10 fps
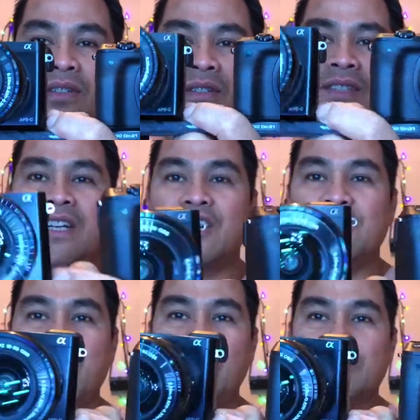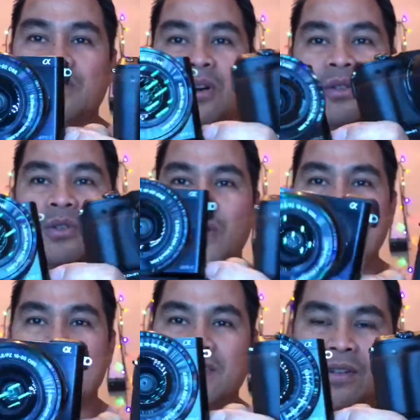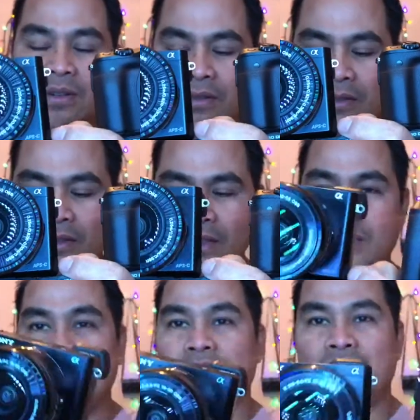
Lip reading: They are both auto ISO, so